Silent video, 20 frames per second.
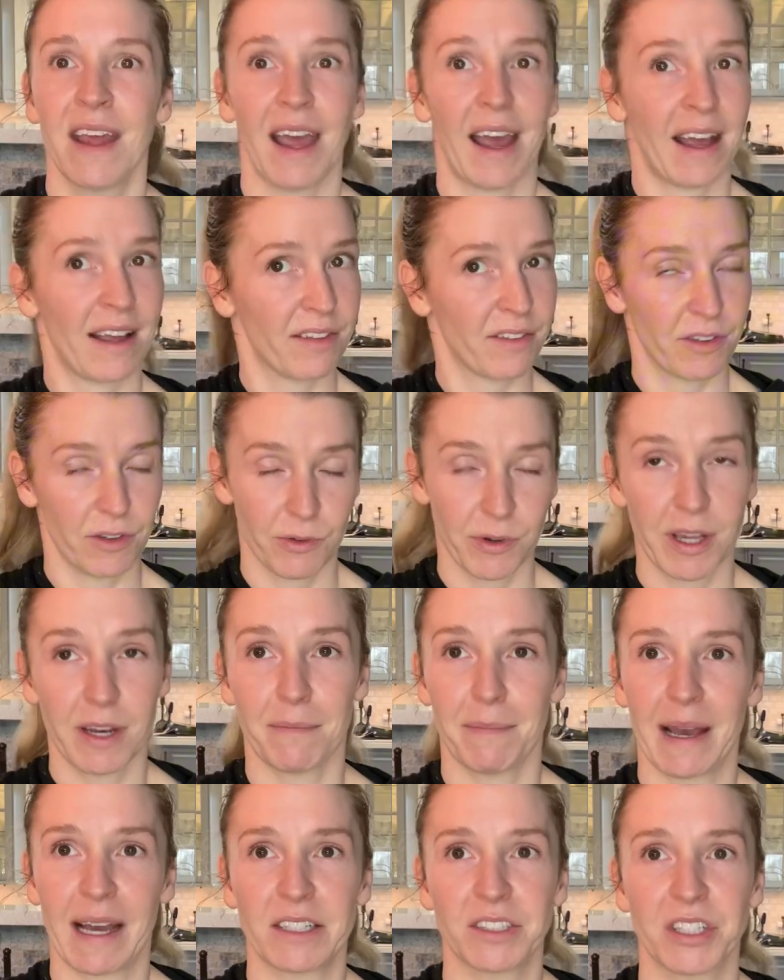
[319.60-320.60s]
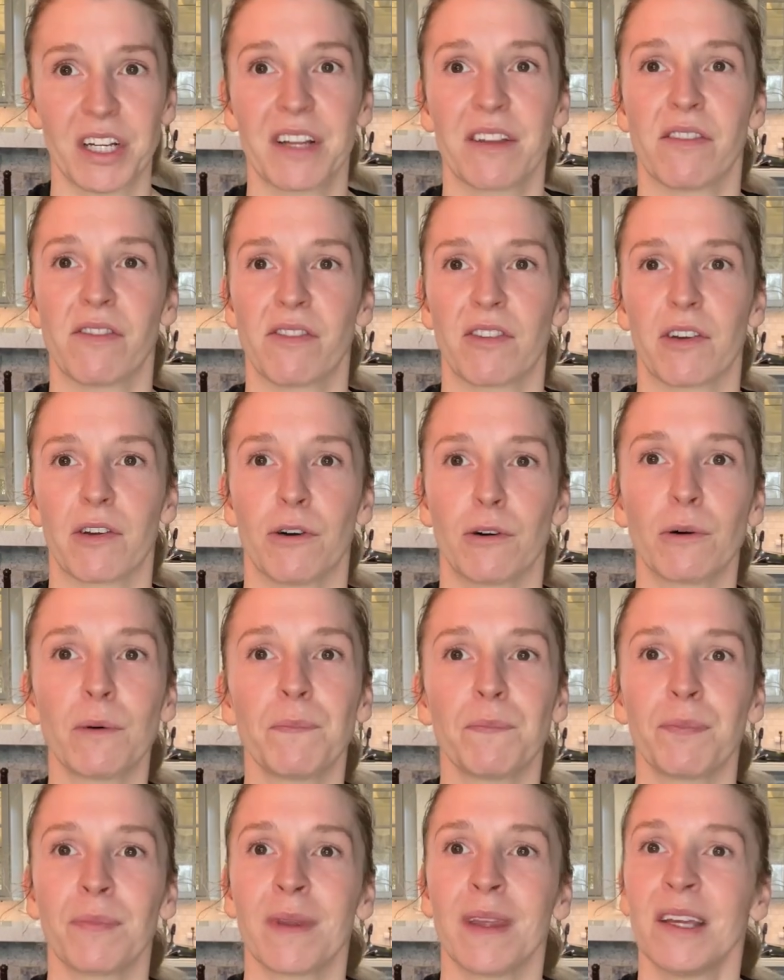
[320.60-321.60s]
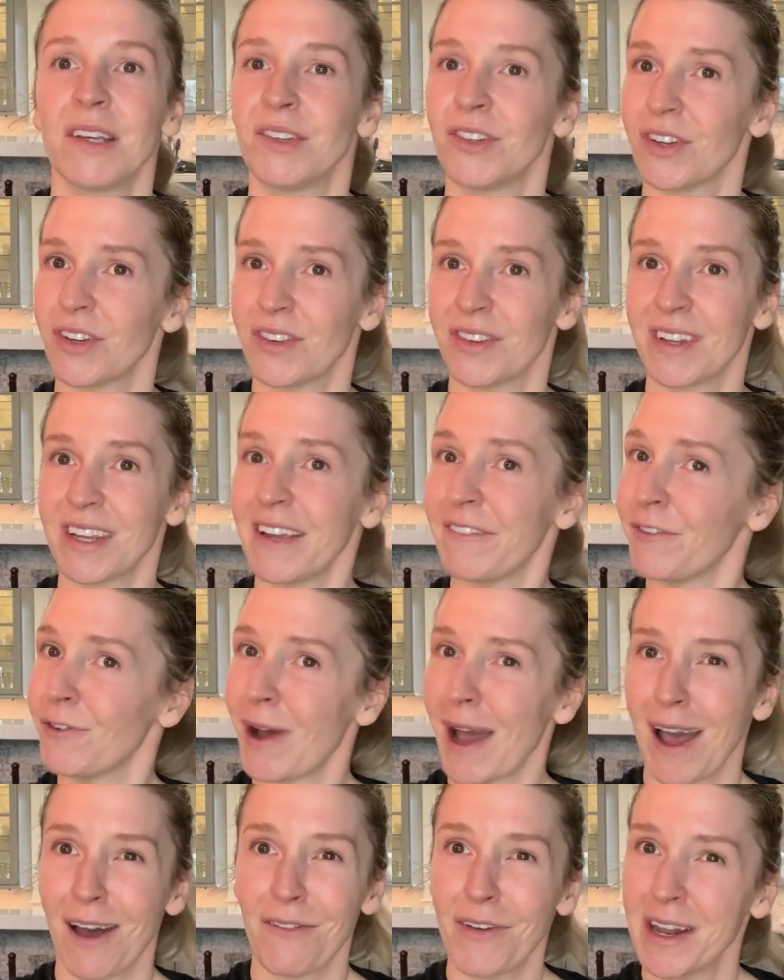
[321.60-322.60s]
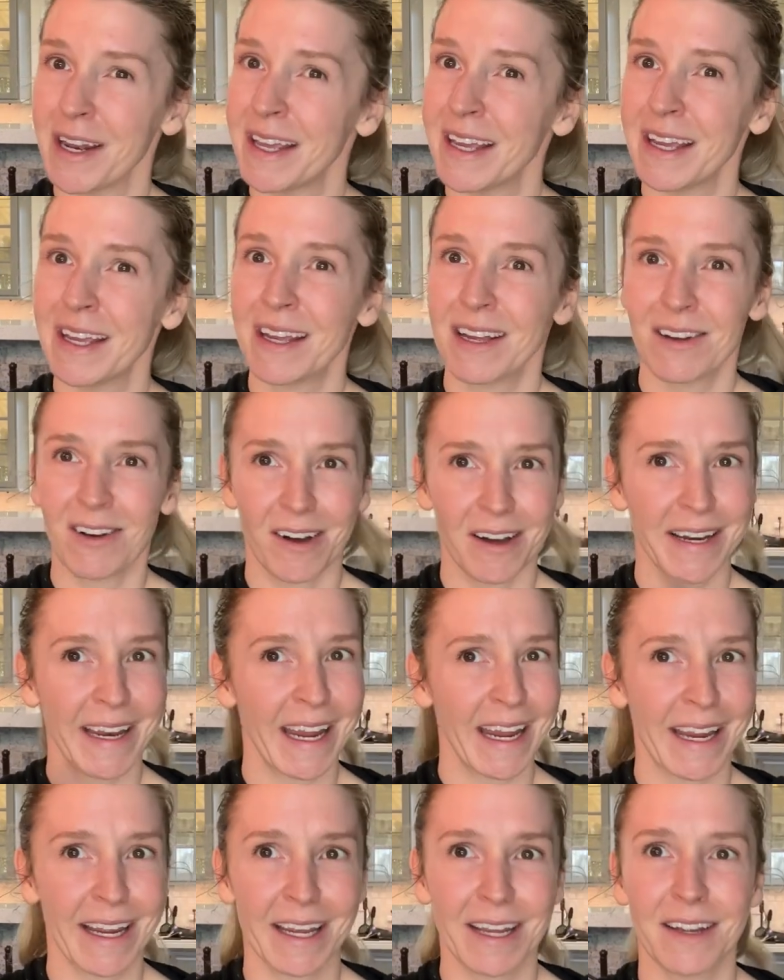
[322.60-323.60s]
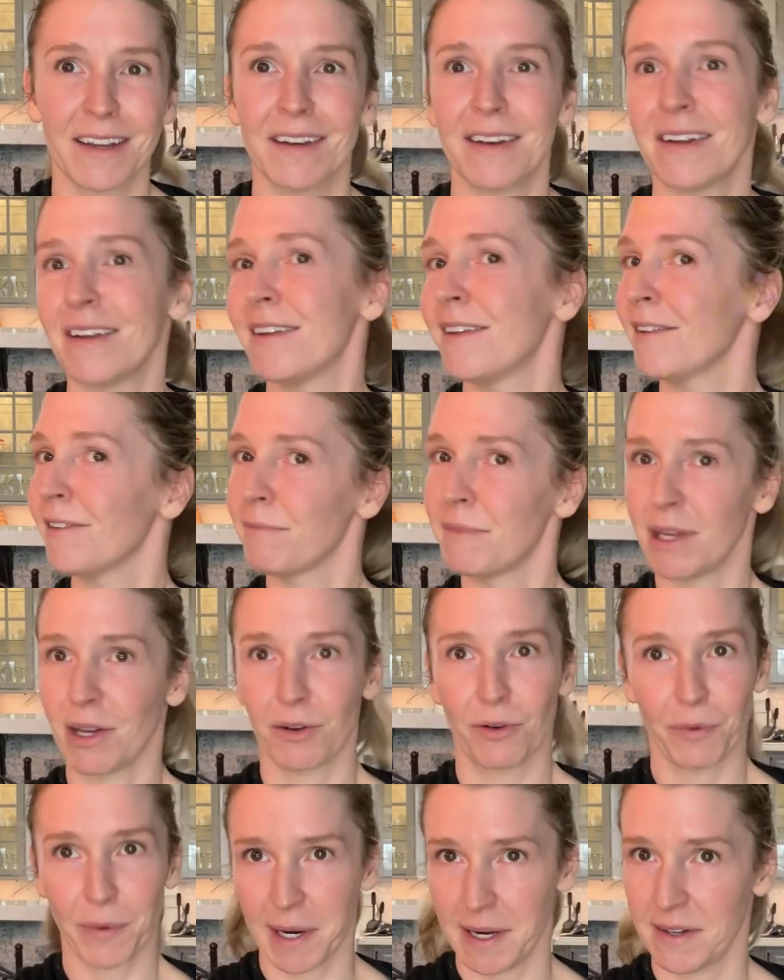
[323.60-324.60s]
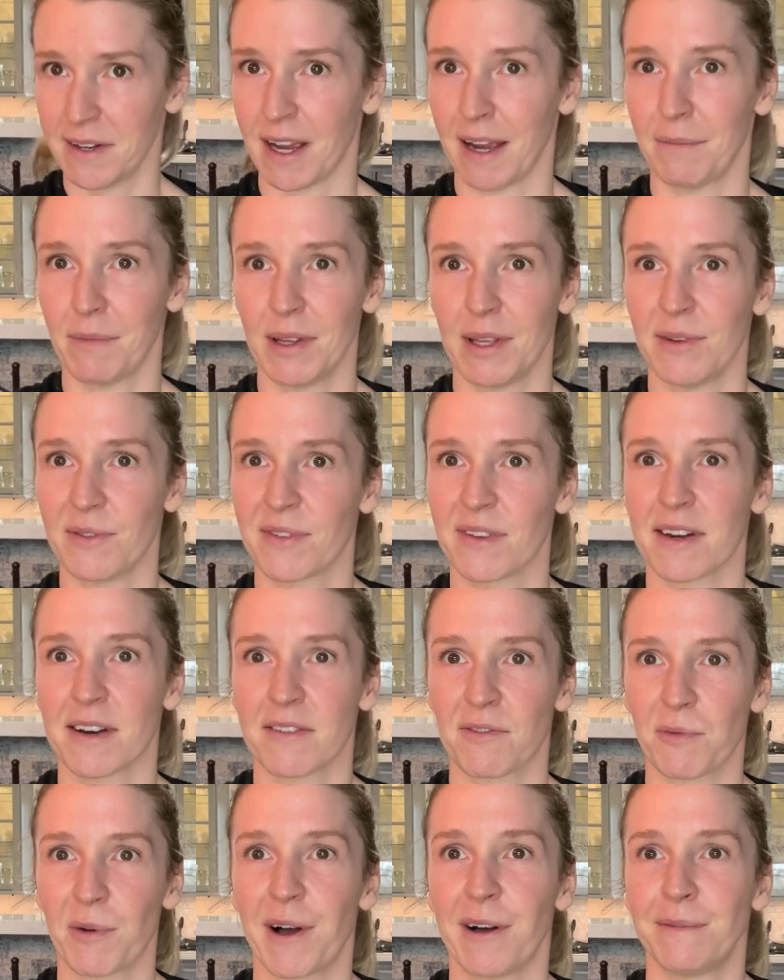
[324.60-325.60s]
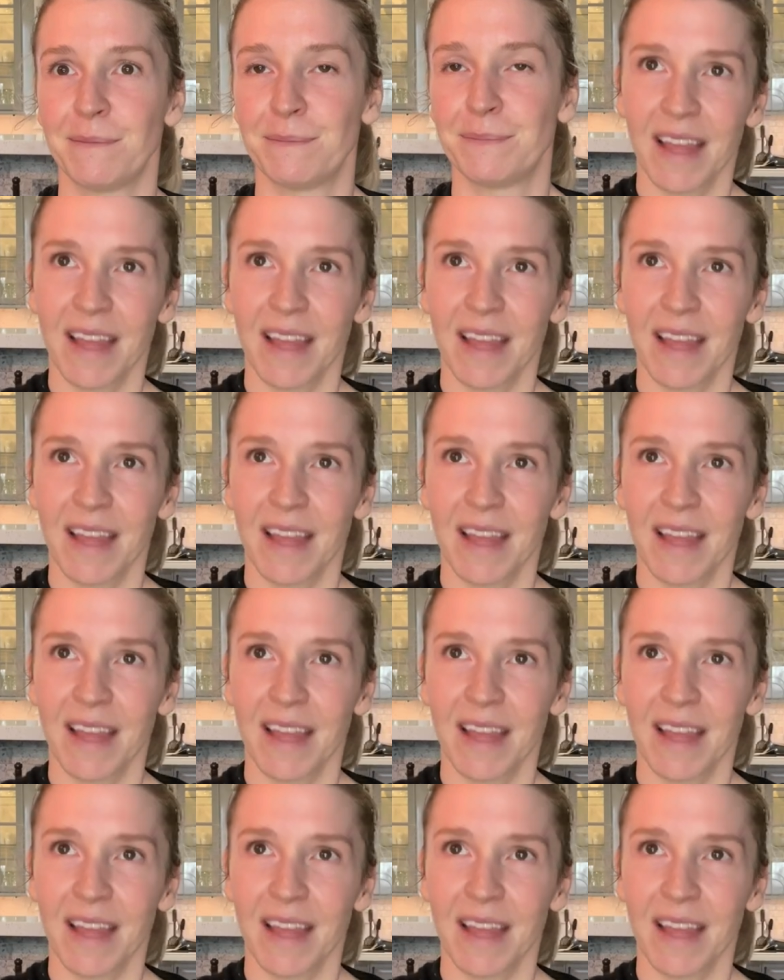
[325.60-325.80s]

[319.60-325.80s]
as you can imagine. So just if you have any on hand, it'd be a great time to use it as well.